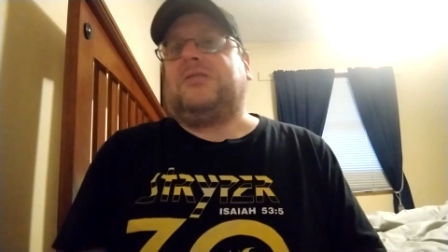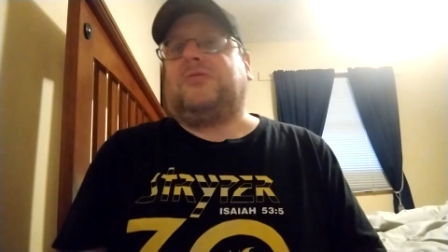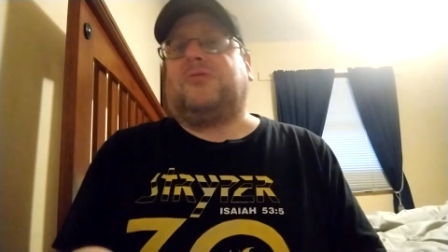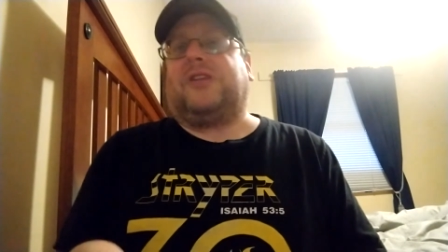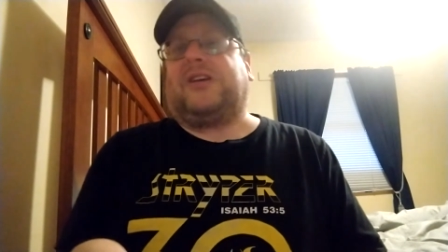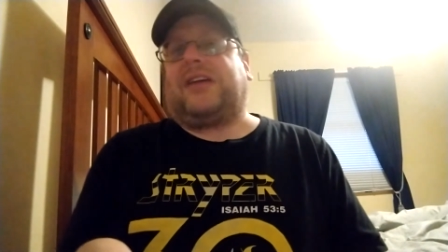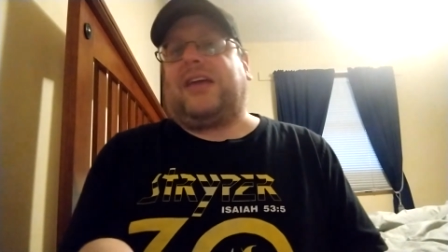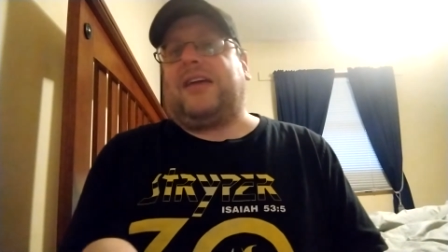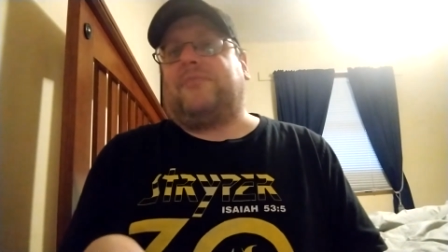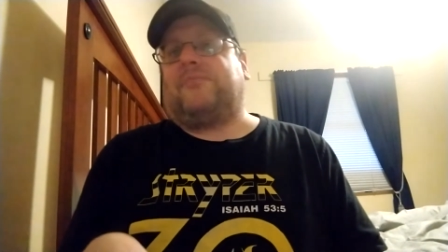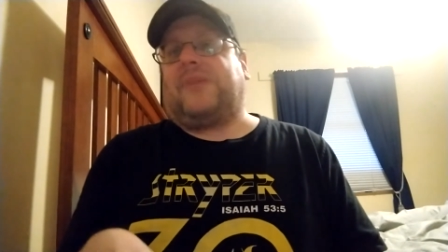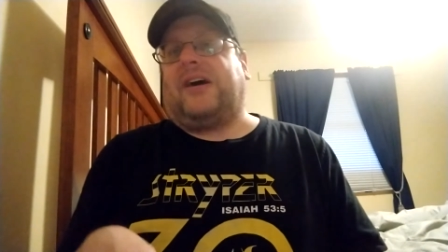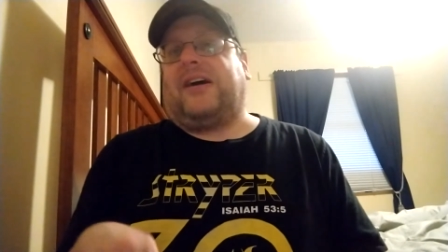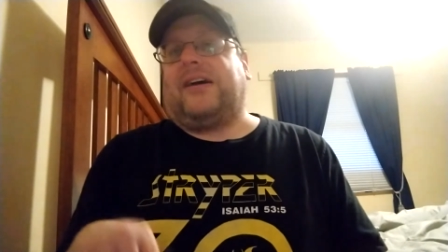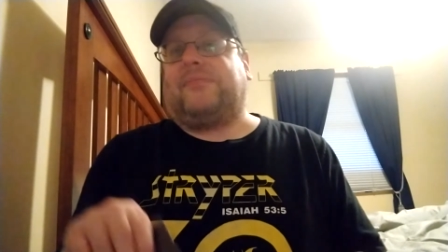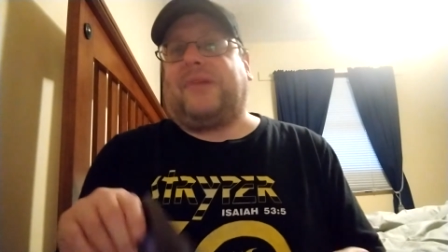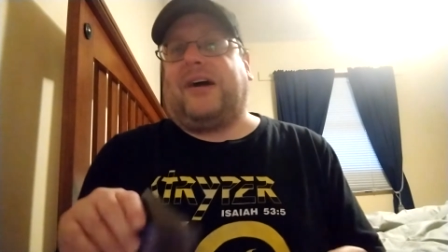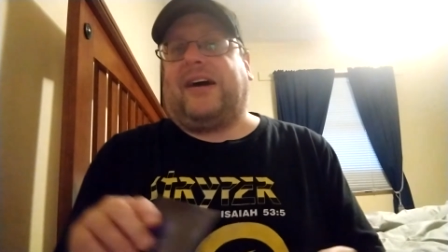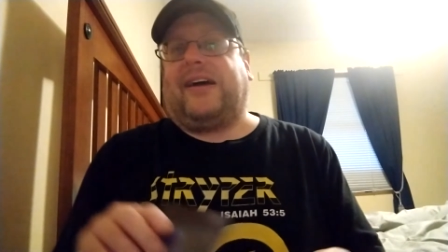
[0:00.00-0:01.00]
When I came
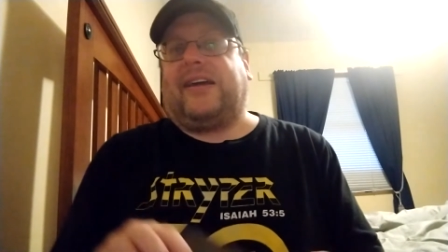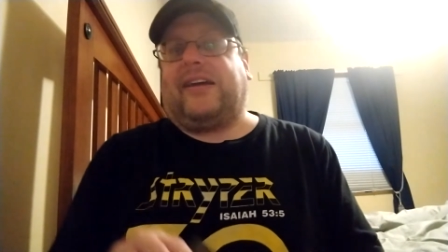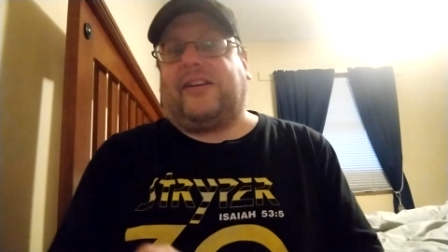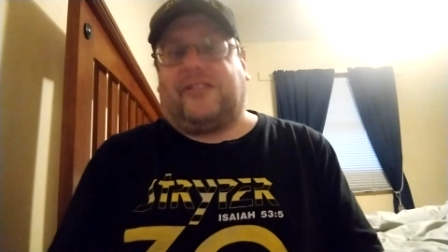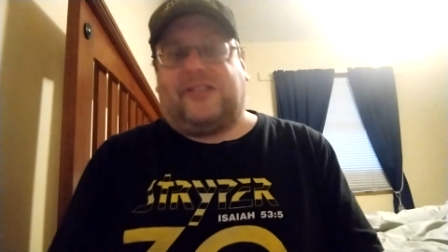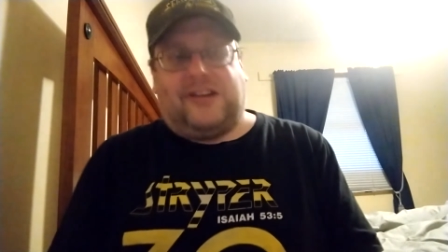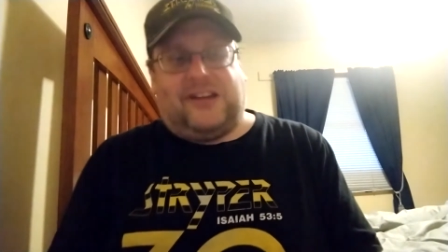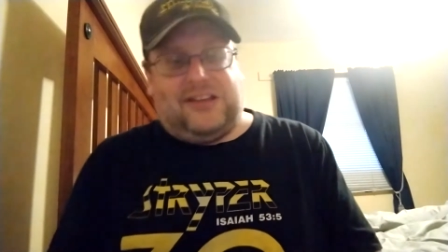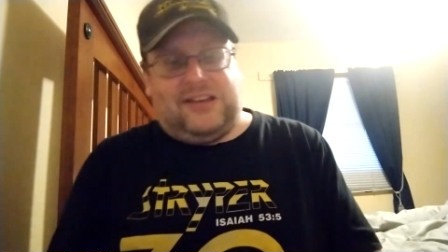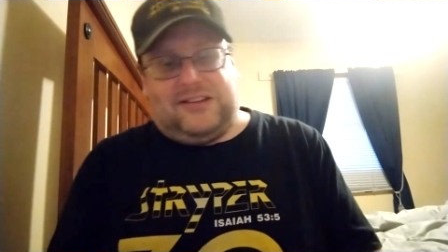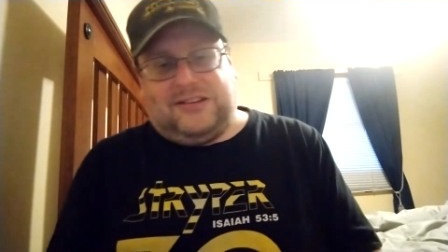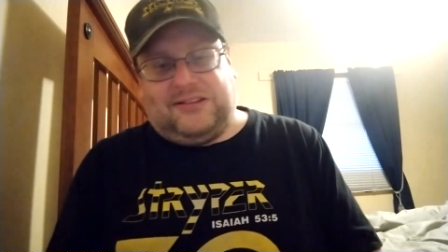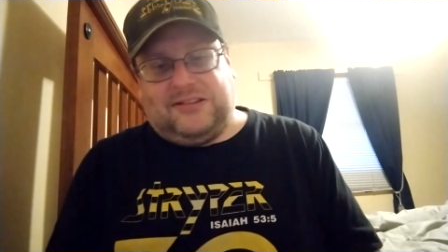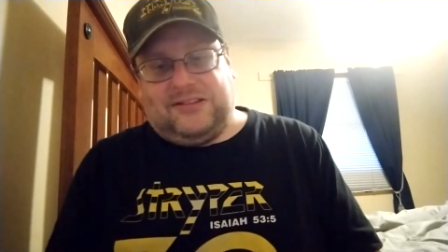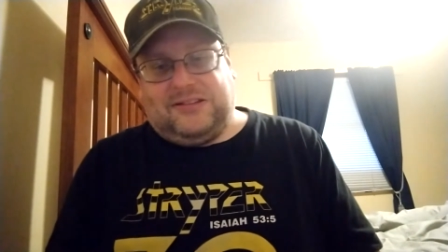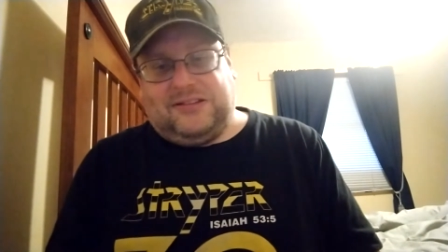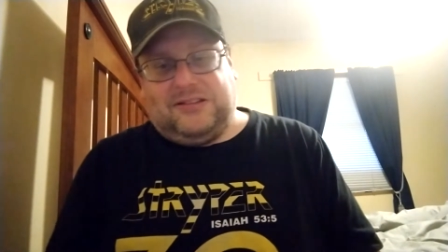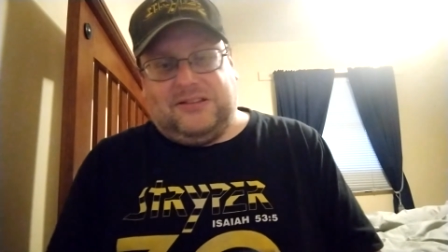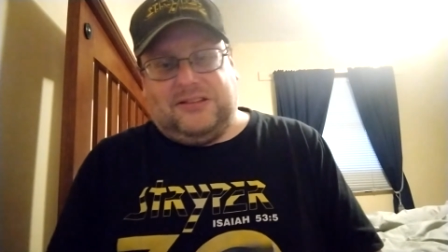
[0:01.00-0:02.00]
by my area,
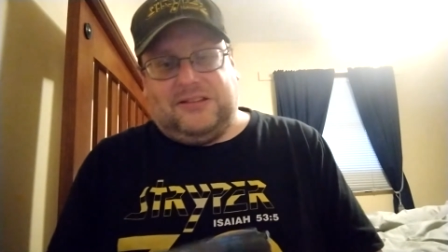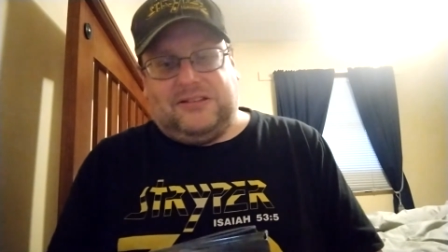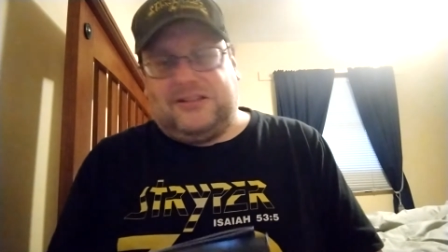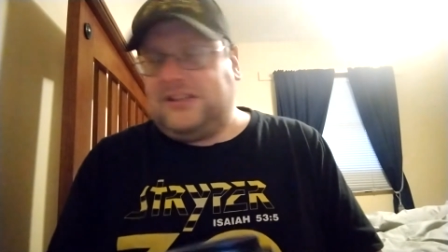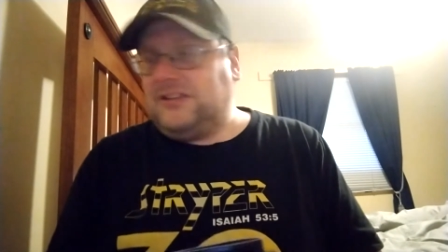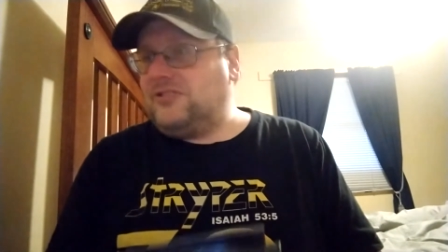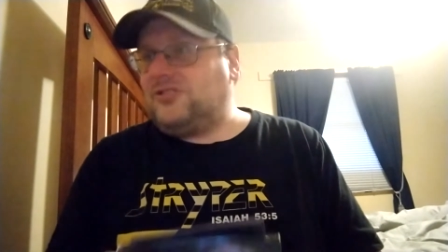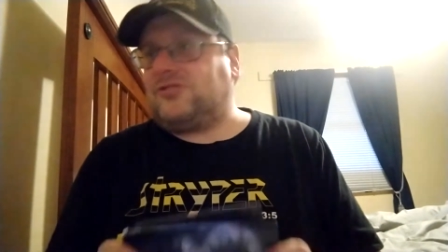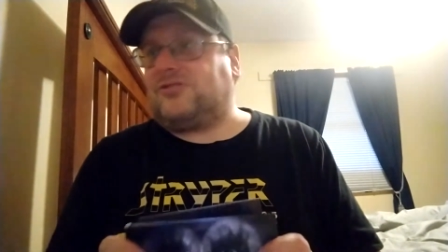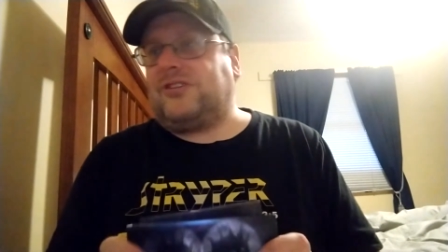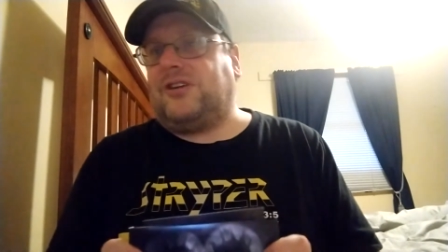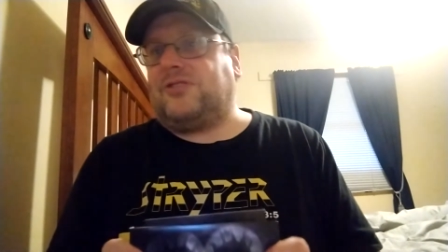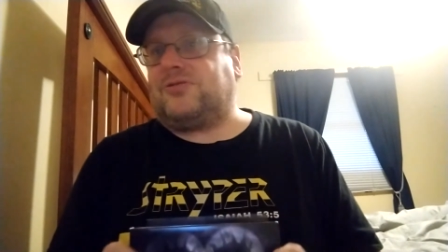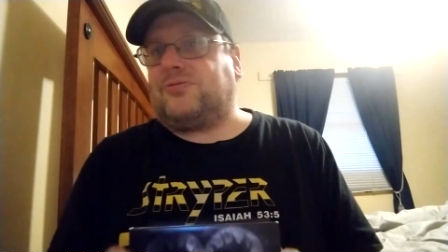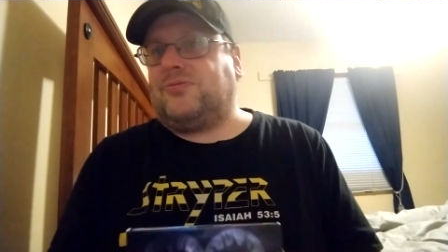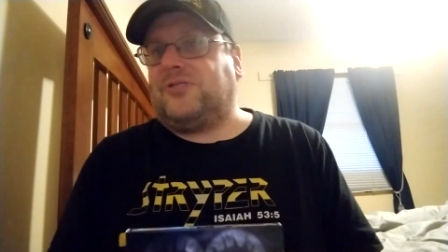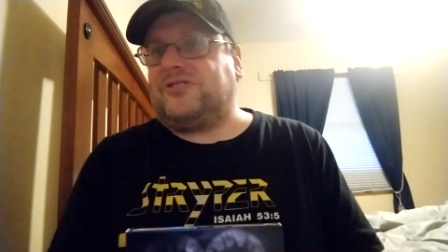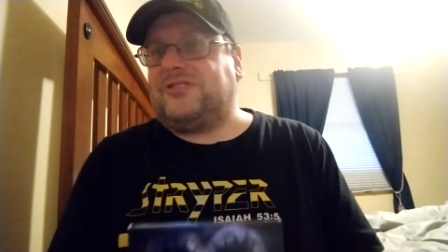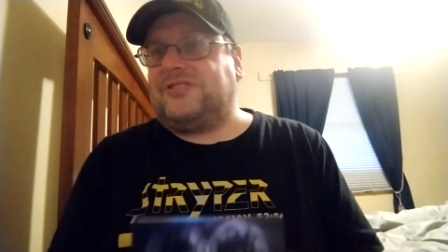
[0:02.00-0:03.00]
Nita
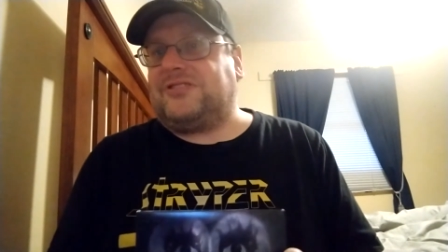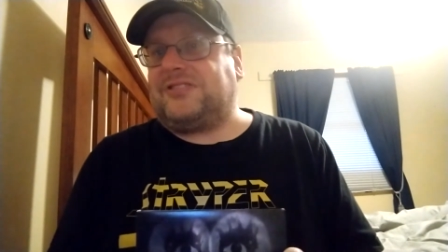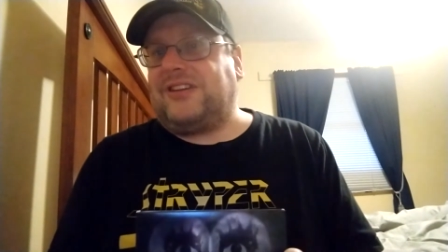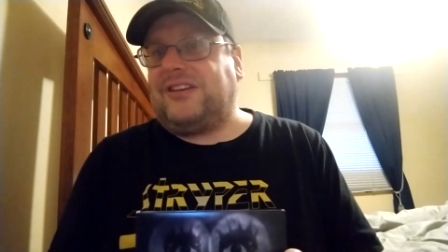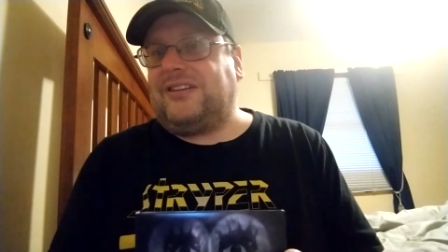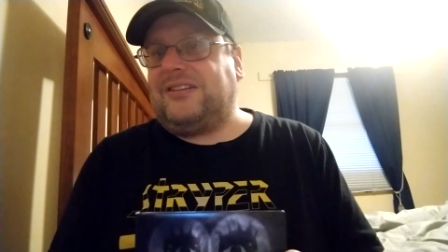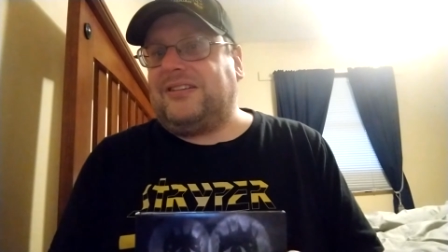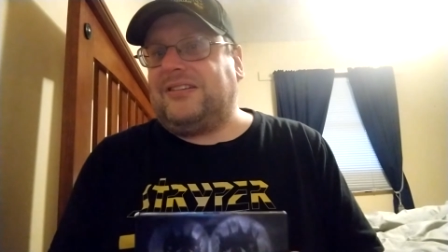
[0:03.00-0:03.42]
Strauss wasn't